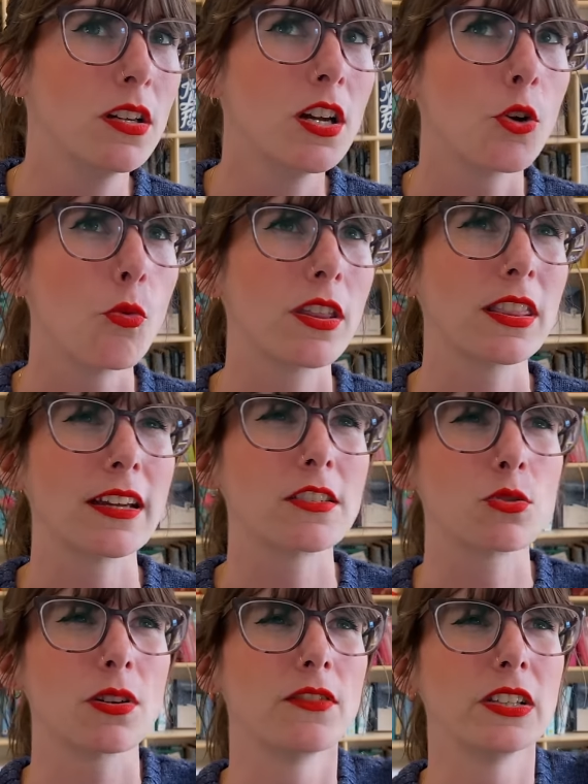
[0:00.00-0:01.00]
with like a
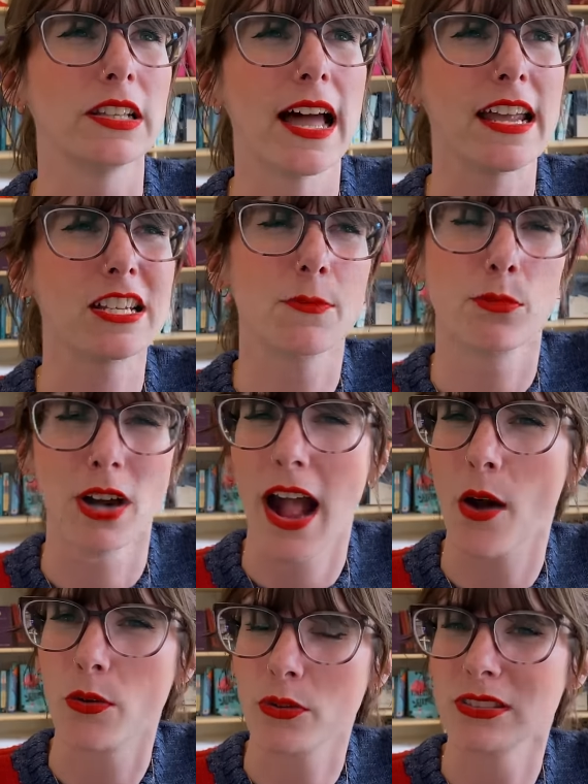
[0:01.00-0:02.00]
sort of light
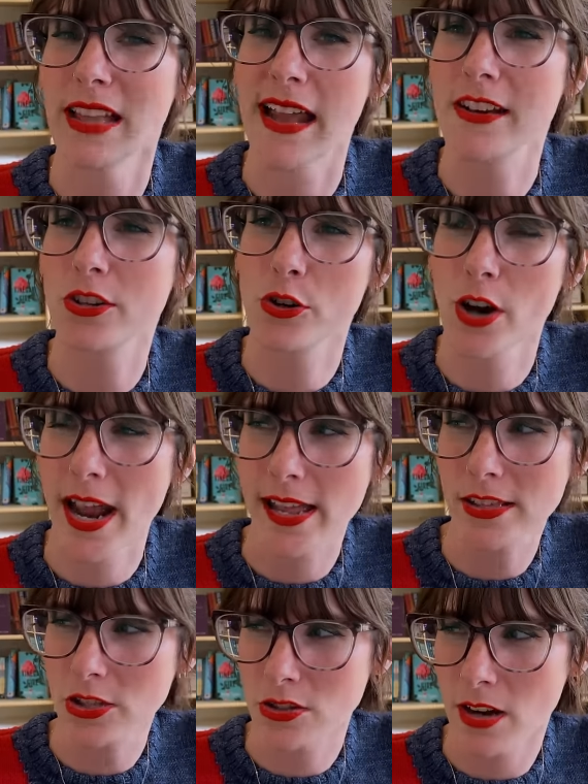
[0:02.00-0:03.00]
brown or light gray
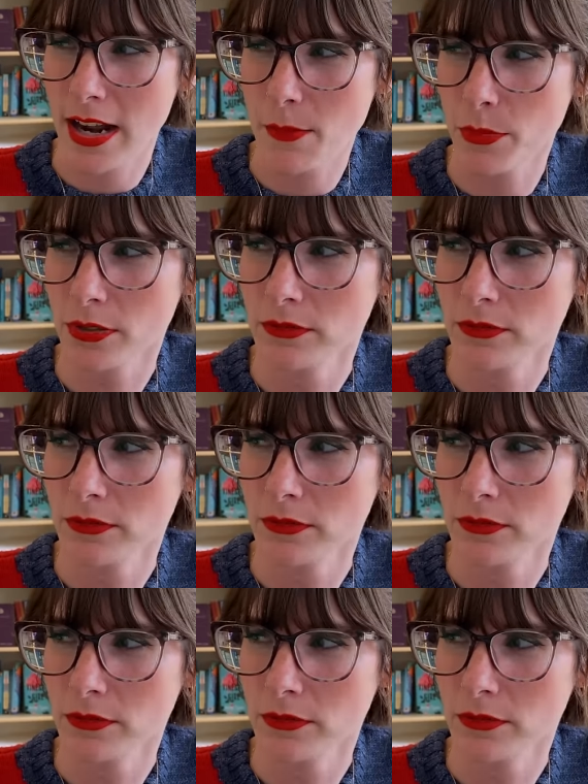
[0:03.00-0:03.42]
stripe?